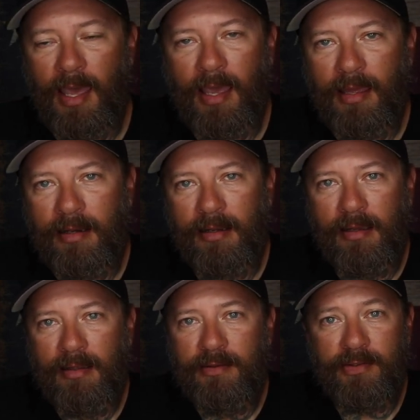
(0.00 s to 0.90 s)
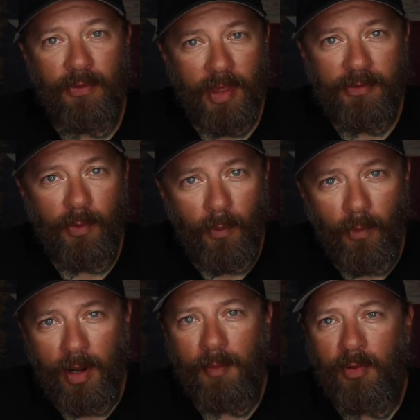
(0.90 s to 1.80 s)
And so that's
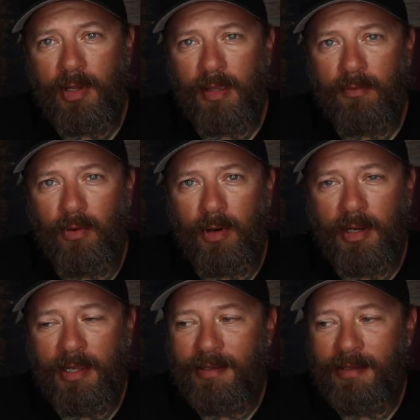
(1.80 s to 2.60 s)
what I'm looking for.